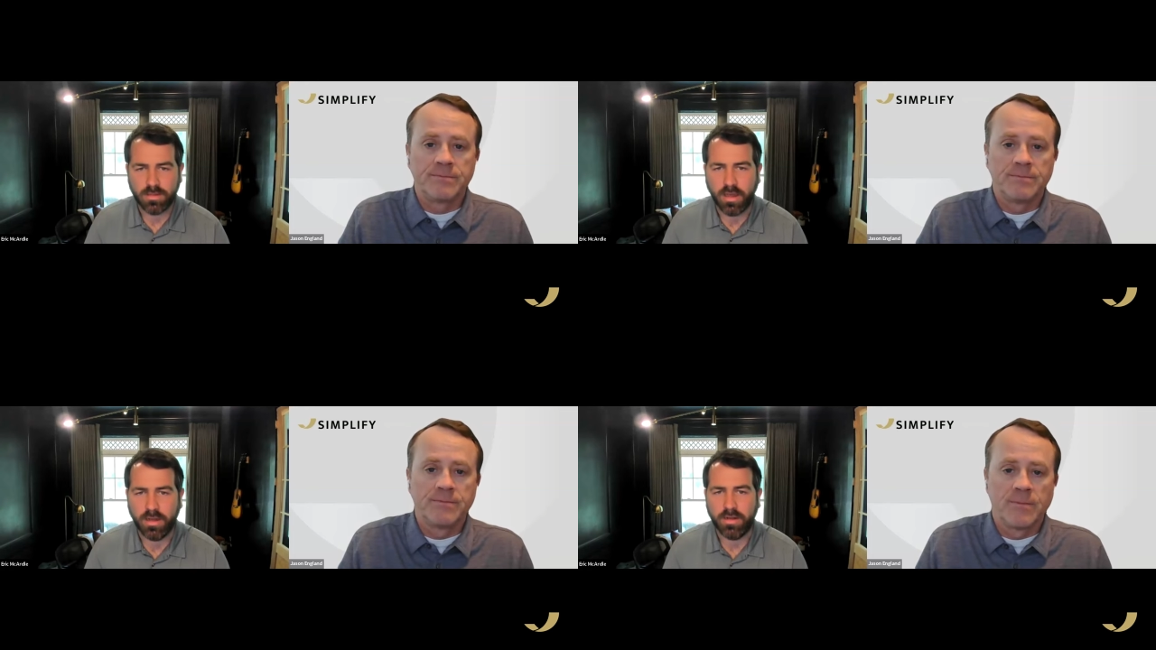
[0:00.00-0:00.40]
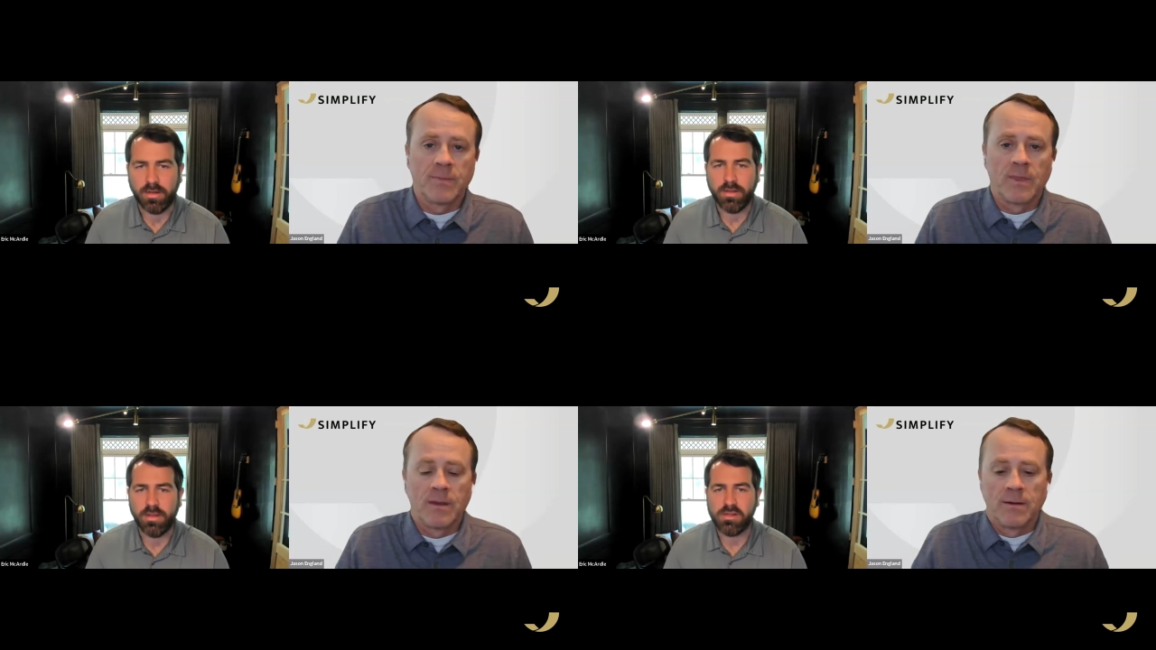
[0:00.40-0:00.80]
Speaker 1: Got
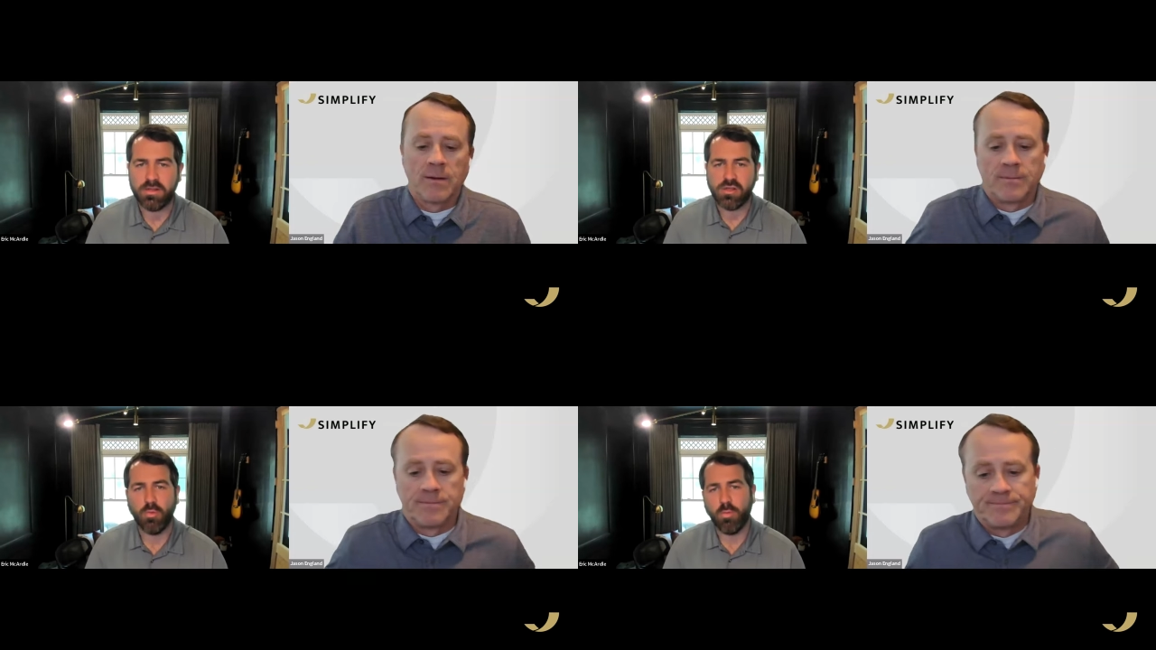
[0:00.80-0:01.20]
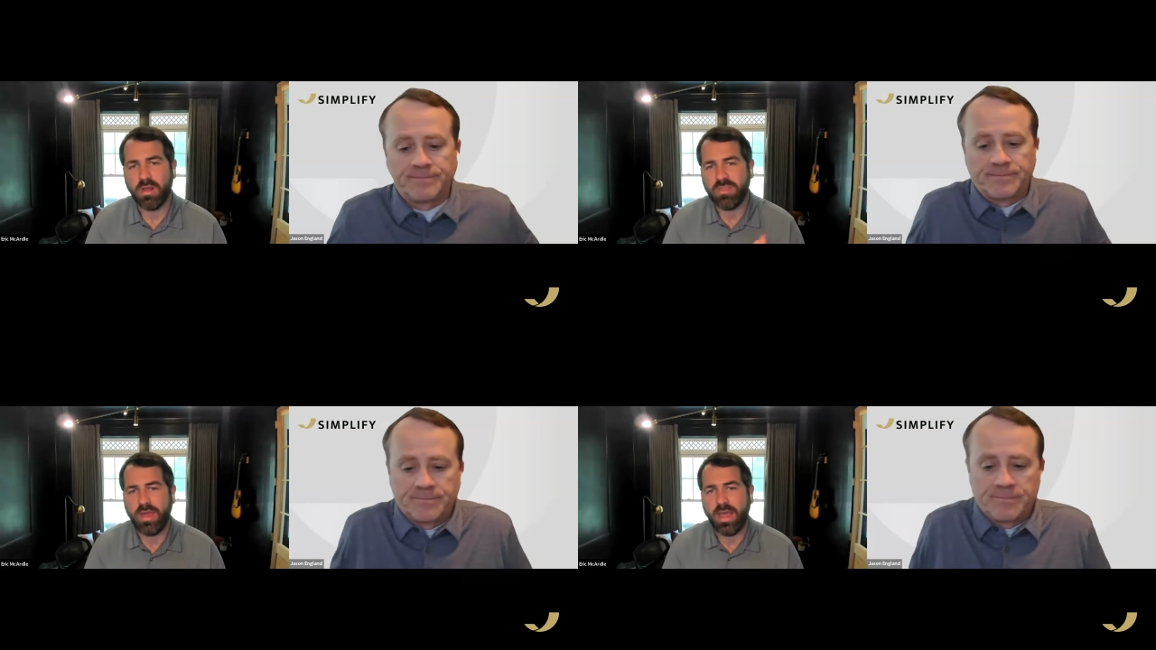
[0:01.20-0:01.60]
it. And so
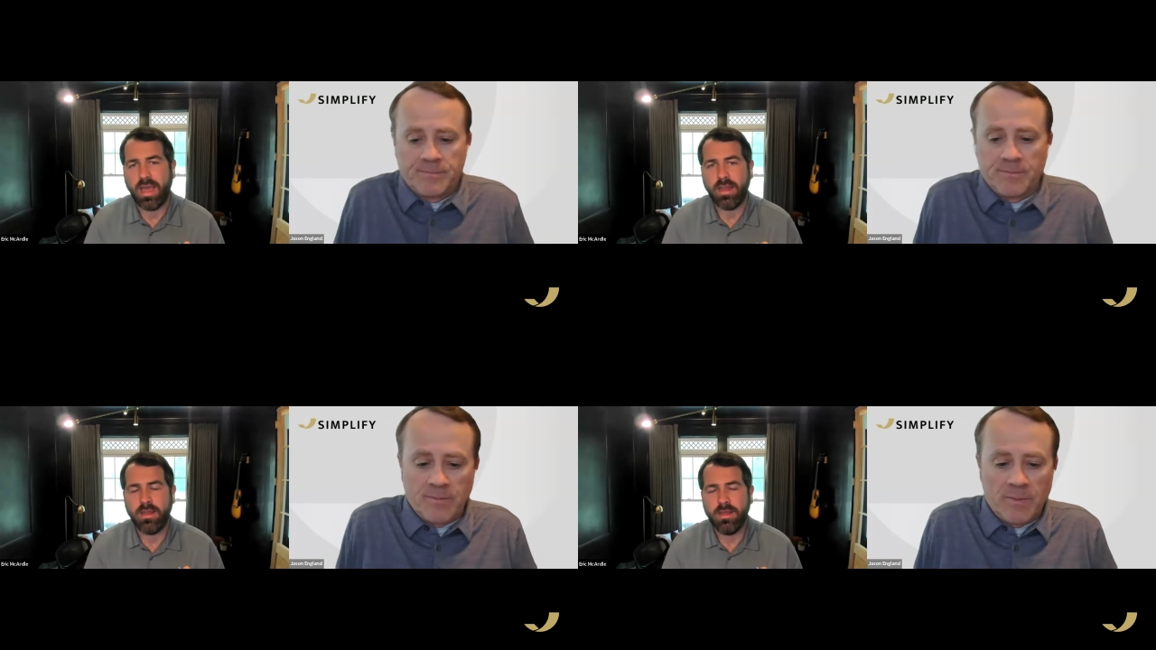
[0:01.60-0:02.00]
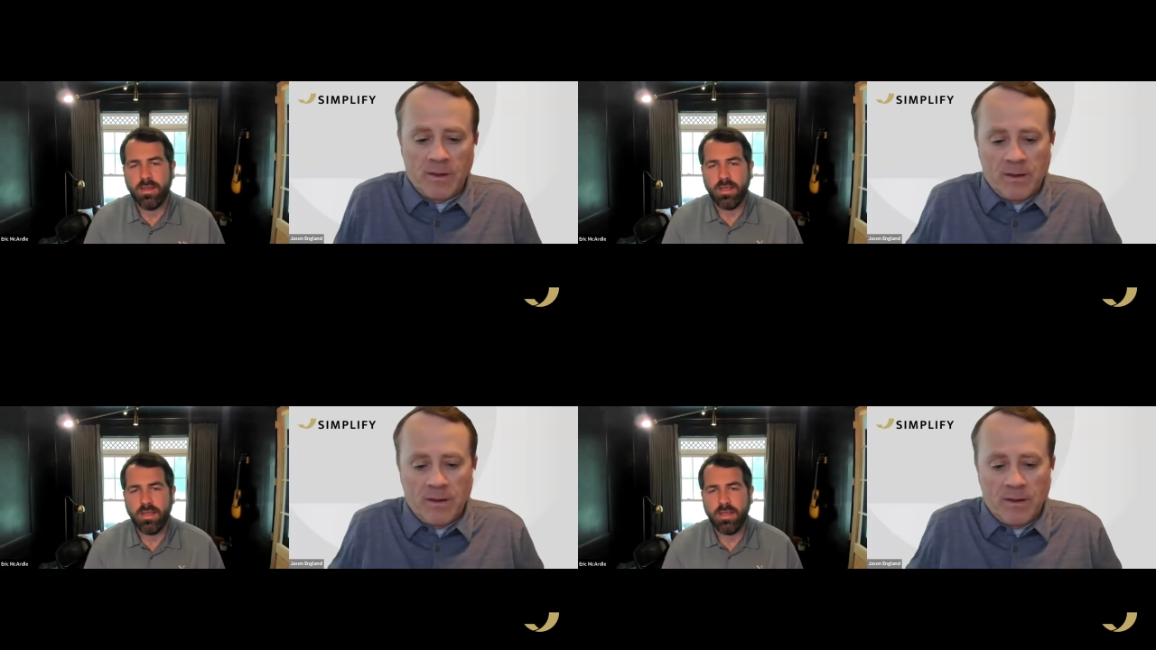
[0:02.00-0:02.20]
with that,